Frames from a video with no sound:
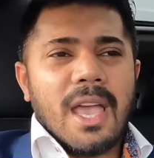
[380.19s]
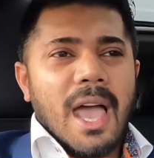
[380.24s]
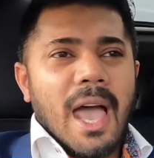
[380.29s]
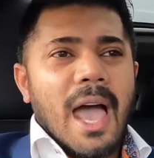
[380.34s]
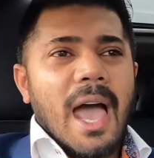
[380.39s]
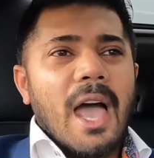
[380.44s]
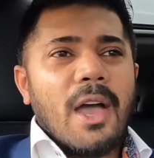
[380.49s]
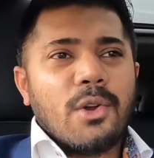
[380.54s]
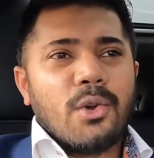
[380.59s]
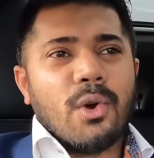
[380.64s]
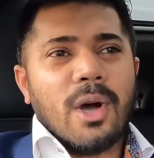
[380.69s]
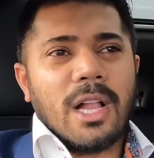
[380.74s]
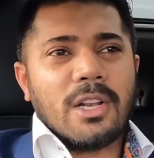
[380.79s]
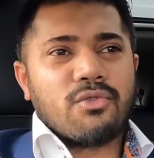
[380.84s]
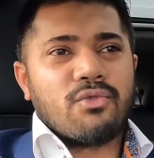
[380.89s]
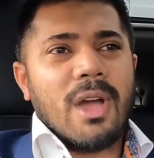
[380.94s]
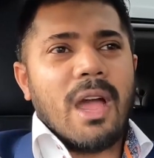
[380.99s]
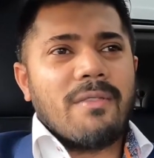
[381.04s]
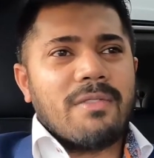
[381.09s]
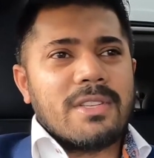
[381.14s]
I know I'll
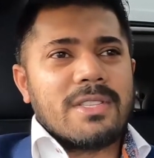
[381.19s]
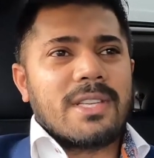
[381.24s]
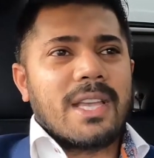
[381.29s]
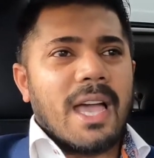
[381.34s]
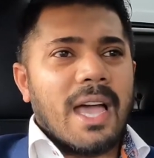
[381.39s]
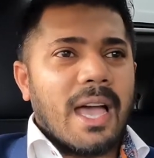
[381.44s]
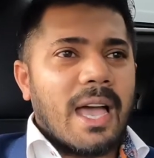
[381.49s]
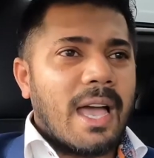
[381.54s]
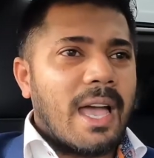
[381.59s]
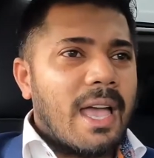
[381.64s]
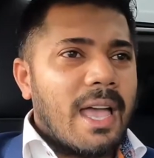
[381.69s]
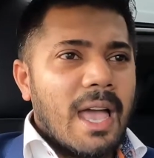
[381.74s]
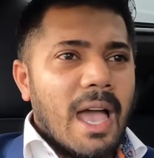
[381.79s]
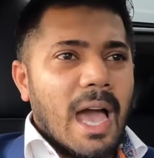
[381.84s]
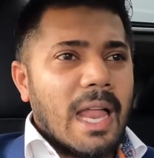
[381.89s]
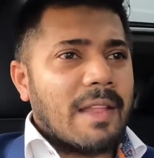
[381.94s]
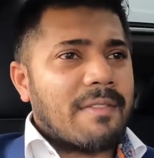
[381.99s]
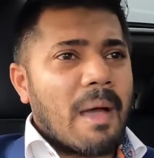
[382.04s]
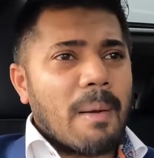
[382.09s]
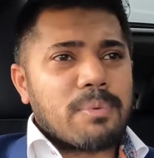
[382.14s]
drive this car,
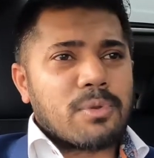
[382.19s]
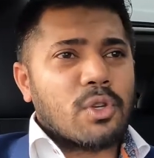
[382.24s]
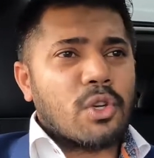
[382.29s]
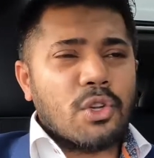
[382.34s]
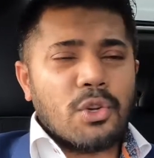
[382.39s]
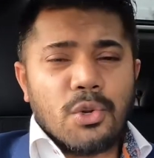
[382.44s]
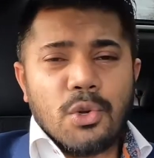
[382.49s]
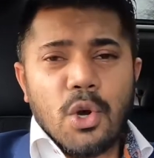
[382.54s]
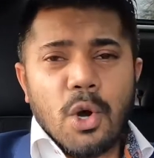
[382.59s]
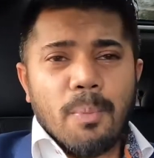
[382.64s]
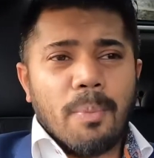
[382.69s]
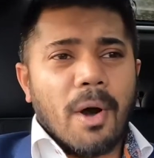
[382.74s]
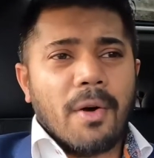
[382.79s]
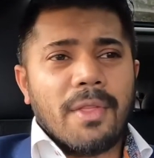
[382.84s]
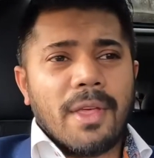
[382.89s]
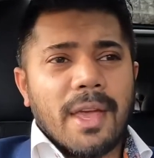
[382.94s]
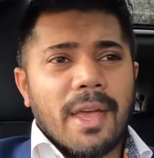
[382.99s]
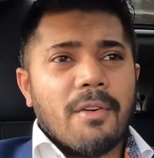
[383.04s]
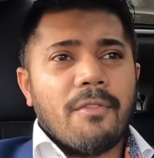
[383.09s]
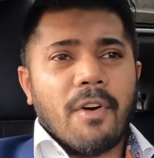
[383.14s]
I'll have absolutely no
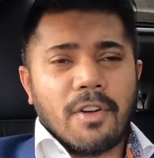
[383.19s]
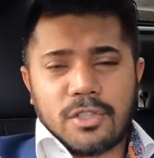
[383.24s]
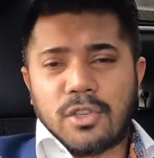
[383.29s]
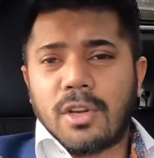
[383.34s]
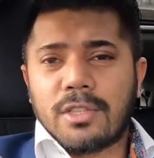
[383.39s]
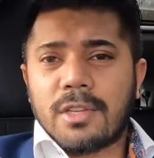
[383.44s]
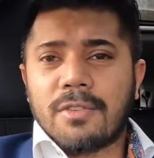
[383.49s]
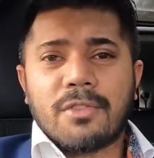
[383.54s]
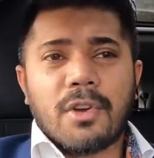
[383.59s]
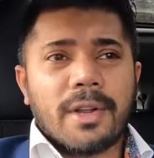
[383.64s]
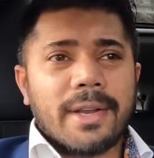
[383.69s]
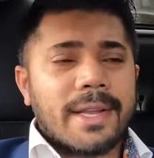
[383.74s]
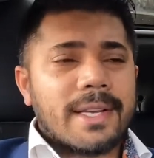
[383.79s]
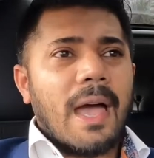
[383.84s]
bother for as long as I've got it.